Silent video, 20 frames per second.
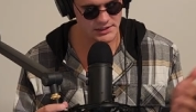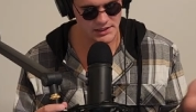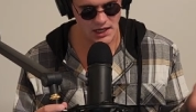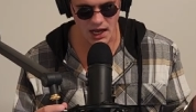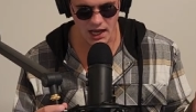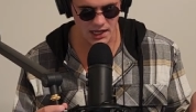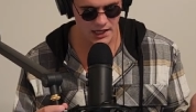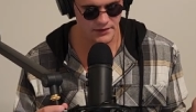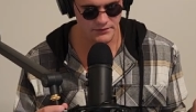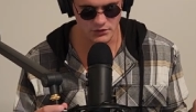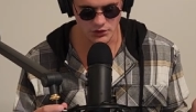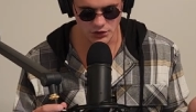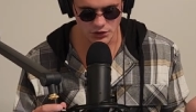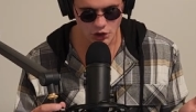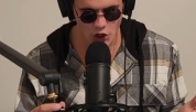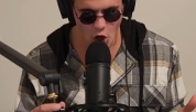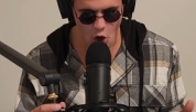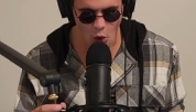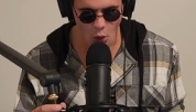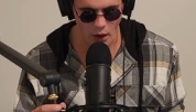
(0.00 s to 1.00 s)
I have
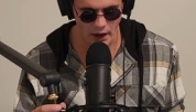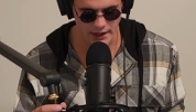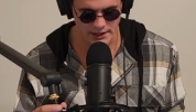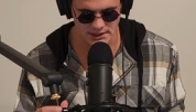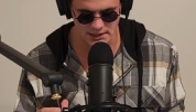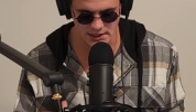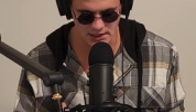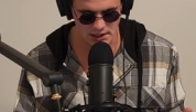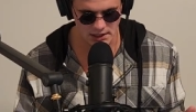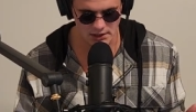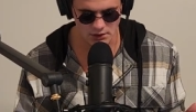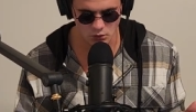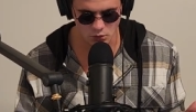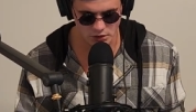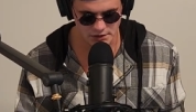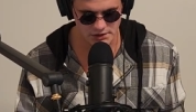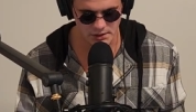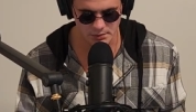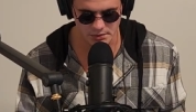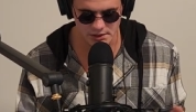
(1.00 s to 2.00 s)
no idea what's
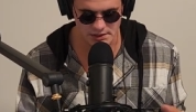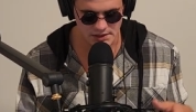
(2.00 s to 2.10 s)
up with this.